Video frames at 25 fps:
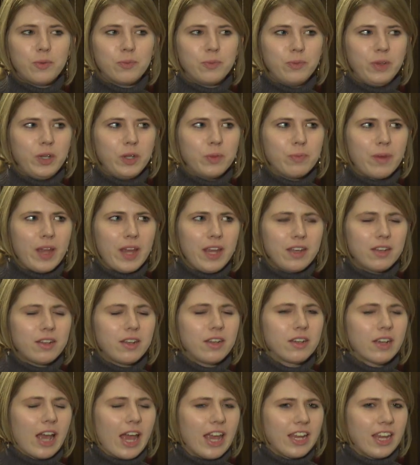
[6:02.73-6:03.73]
made
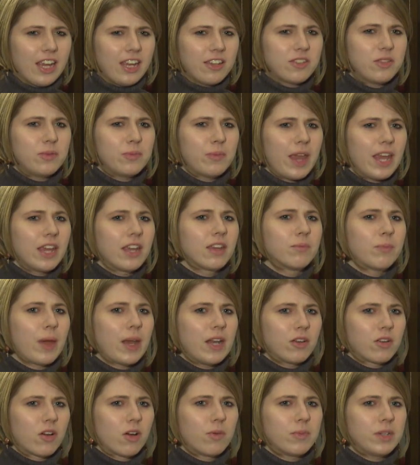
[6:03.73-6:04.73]

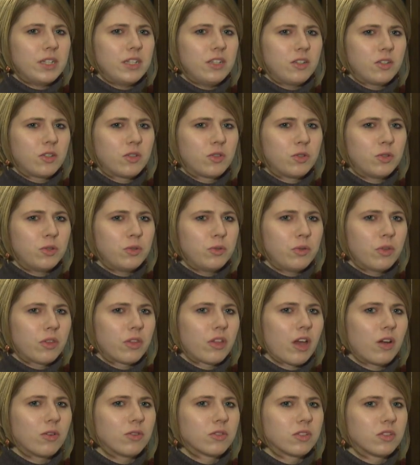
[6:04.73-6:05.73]
a comedy
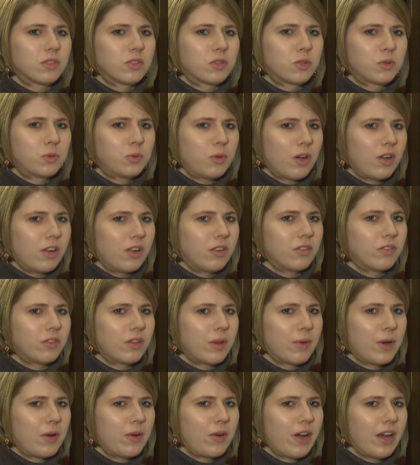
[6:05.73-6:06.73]
2012,
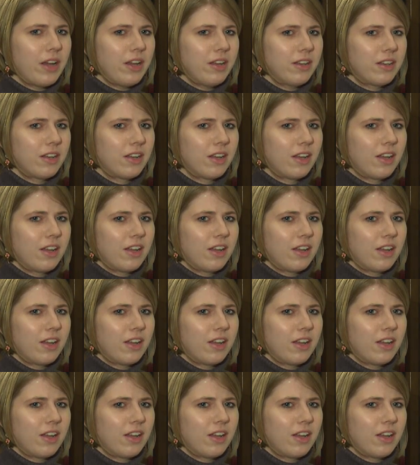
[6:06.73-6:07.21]
am I right?